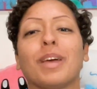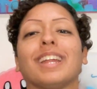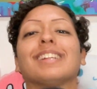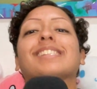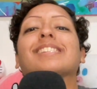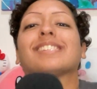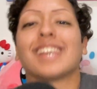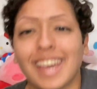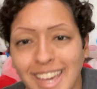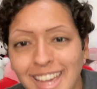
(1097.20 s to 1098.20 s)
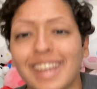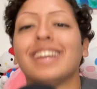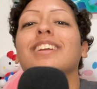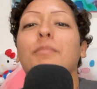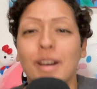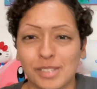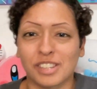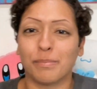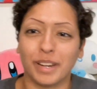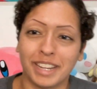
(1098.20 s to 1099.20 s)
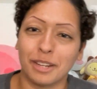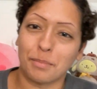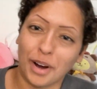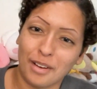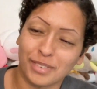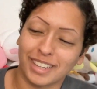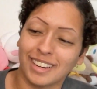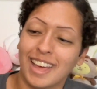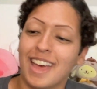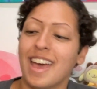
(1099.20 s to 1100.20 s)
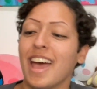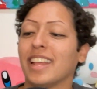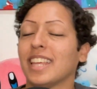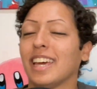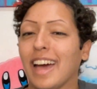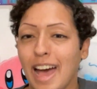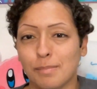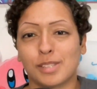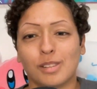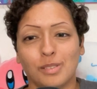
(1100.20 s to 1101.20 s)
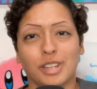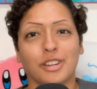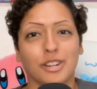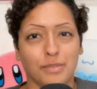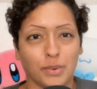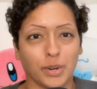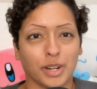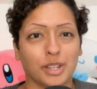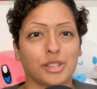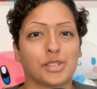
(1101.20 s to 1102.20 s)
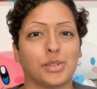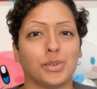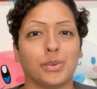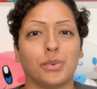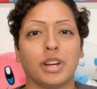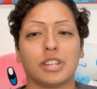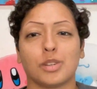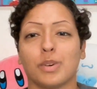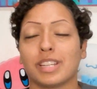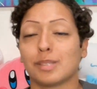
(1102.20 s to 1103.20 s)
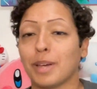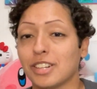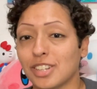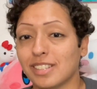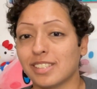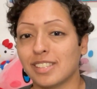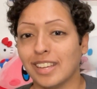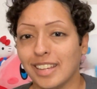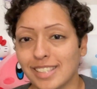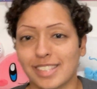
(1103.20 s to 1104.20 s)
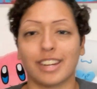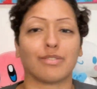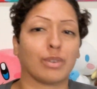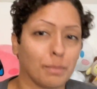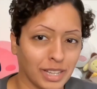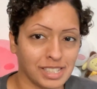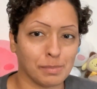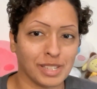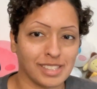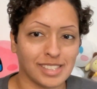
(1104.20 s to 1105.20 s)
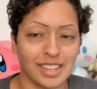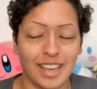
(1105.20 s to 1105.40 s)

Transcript: insane amounts of money in profit, and they absolutely could afford to do expansions instead of replacements,